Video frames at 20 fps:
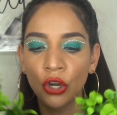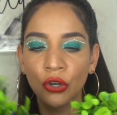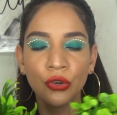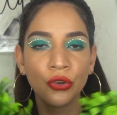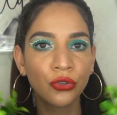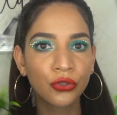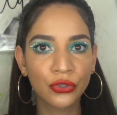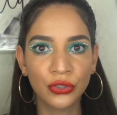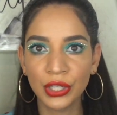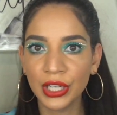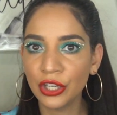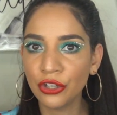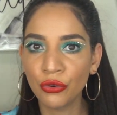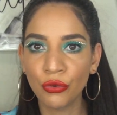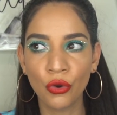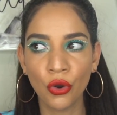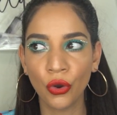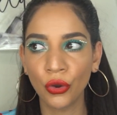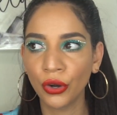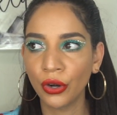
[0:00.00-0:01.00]
Usually
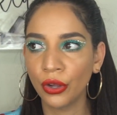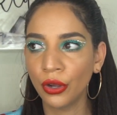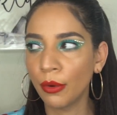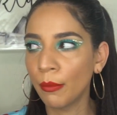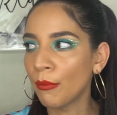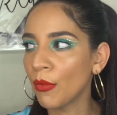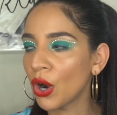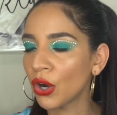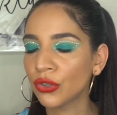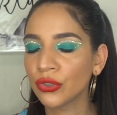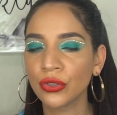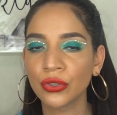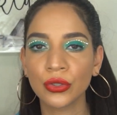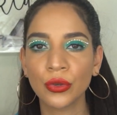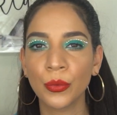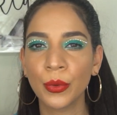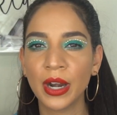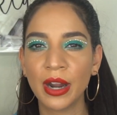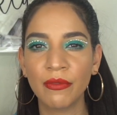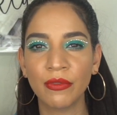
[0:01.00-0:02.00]
you go to Marshall's
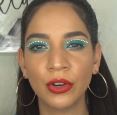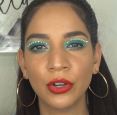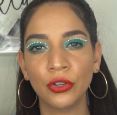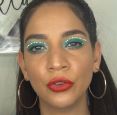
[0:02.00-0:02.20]
or whatever,